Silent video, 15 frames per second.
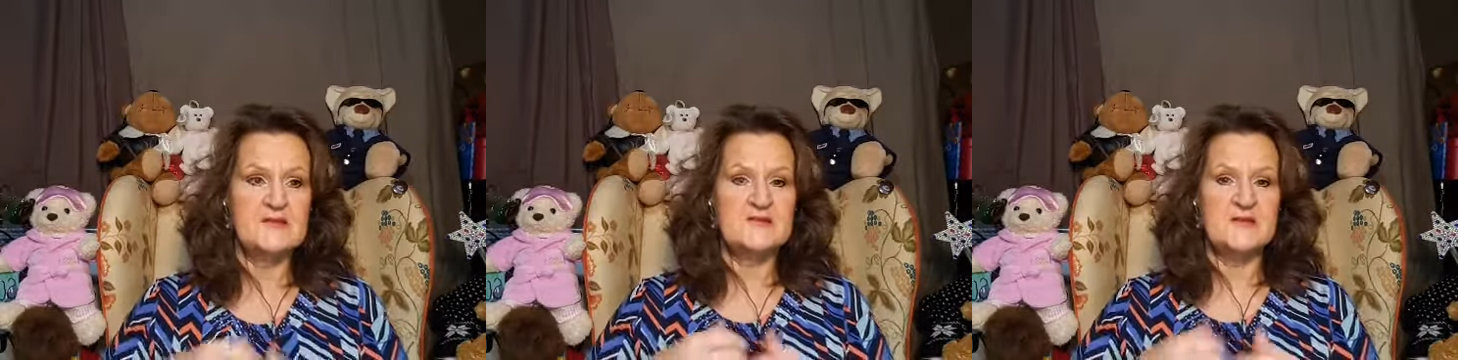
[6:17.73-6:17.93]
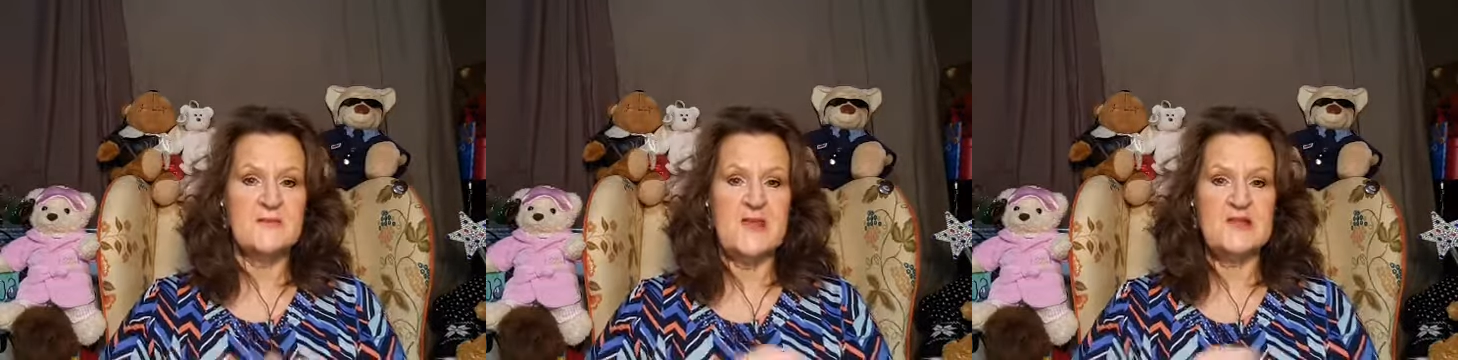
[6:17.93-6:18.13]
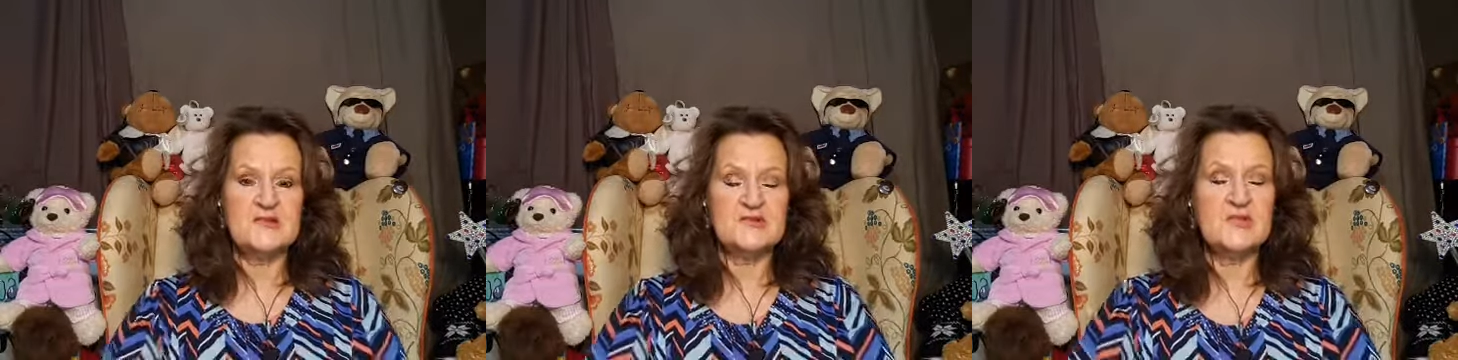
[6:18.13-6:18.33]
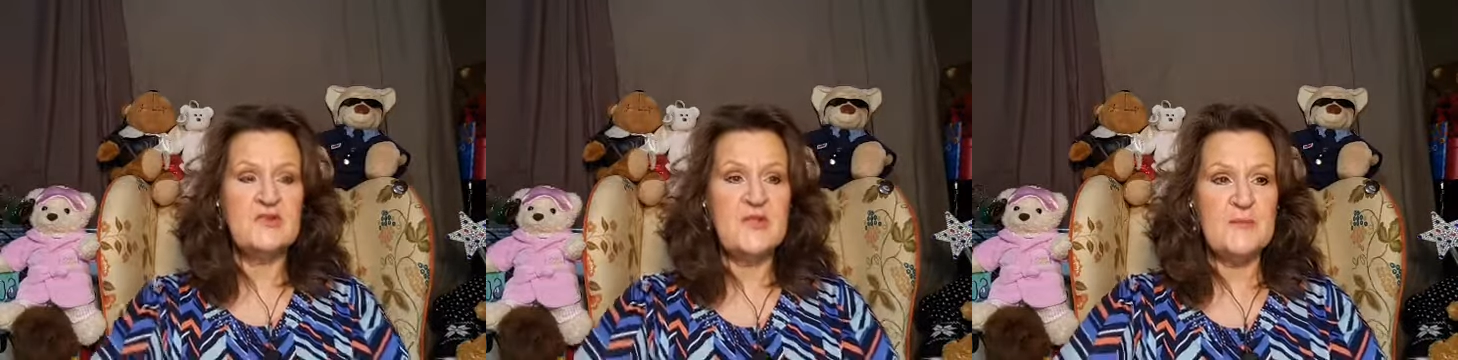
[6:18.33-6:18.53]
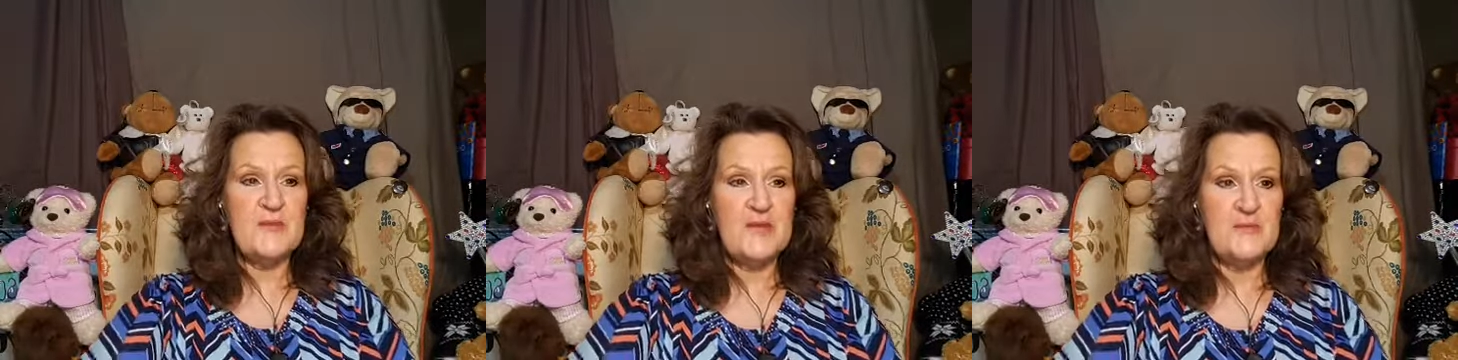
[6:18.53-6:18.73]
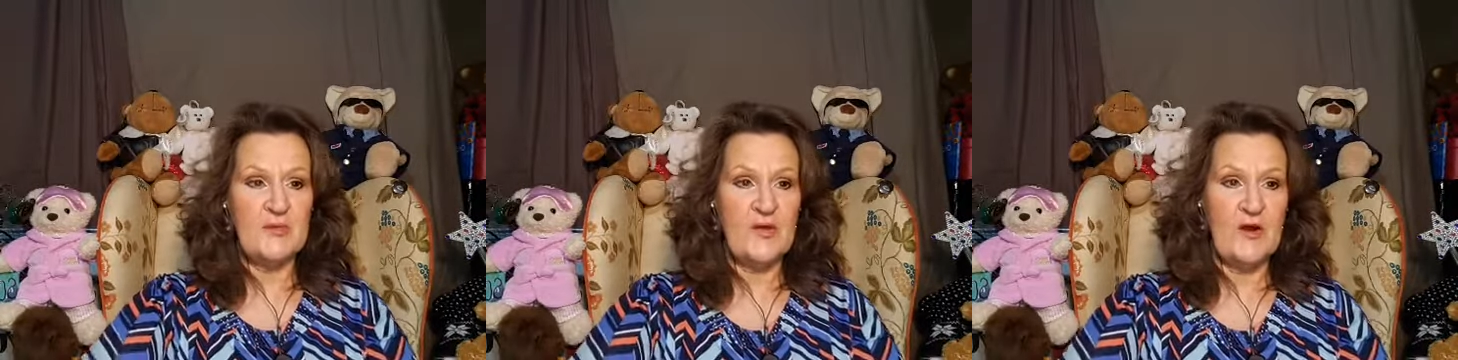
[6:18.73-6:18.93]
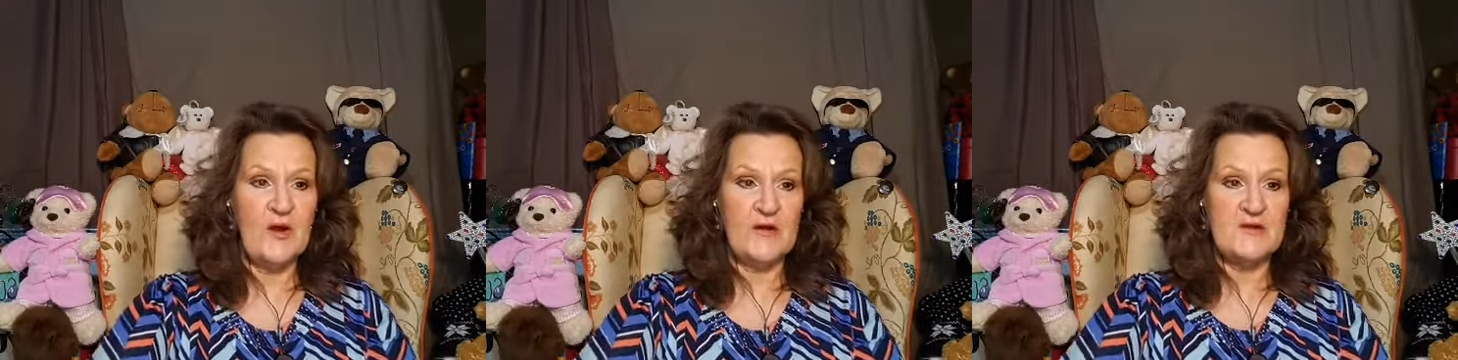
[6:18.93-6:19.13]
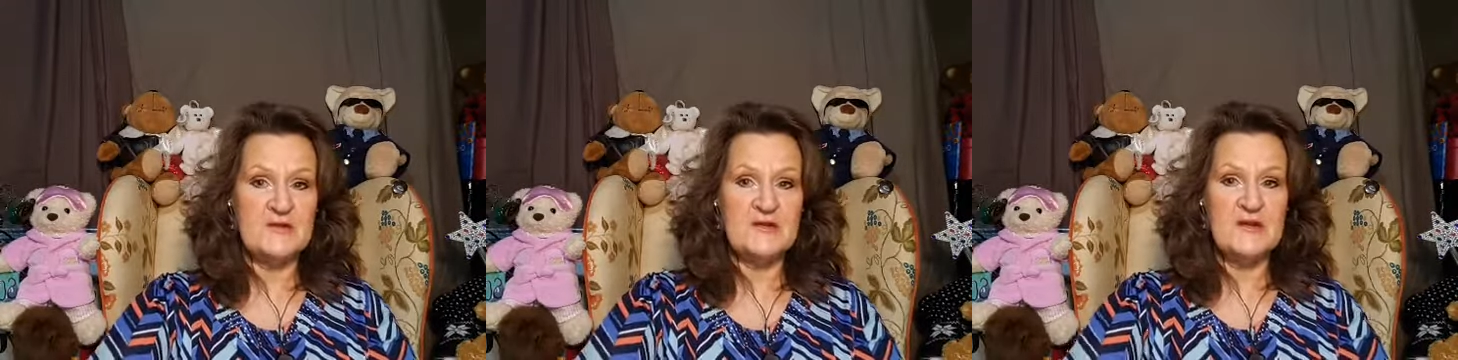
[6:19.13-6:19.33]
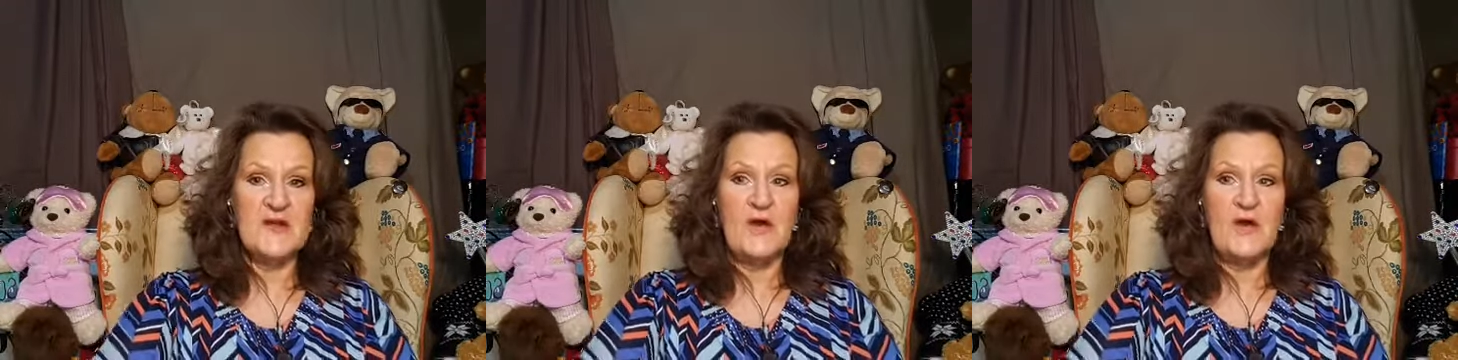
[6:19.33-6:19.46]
to make sure that people aren't